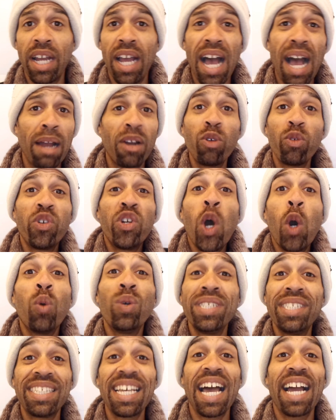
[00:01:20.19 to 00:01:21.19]
I don't know
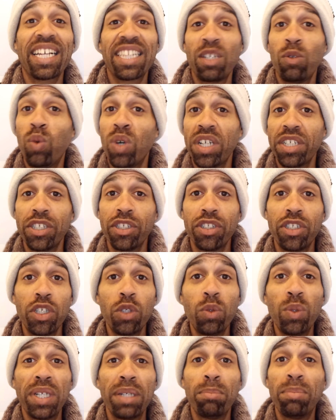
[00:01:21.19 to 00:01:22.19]
exactly what you're
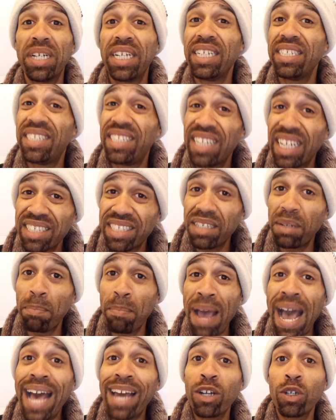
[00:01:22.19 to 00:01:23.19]
doing, but it doesn't
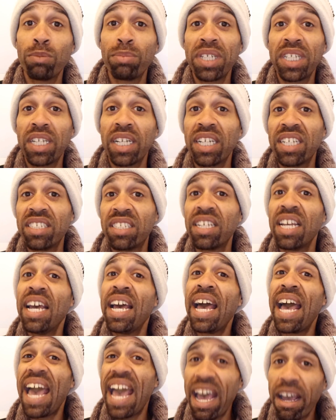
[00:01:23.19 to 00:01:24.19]
matter because
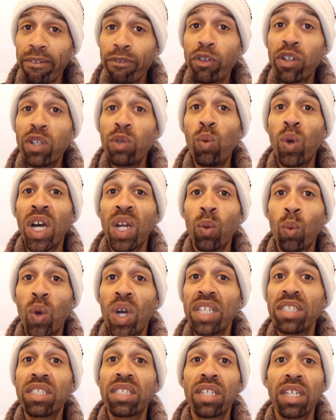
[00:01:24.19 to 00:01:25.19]
everyone
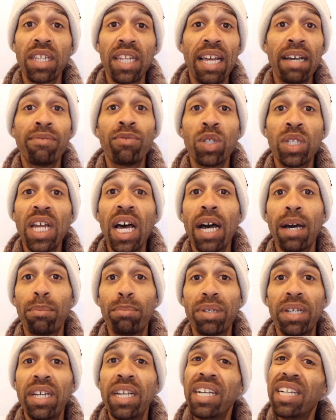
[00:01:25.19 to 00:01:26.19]
wants to level up.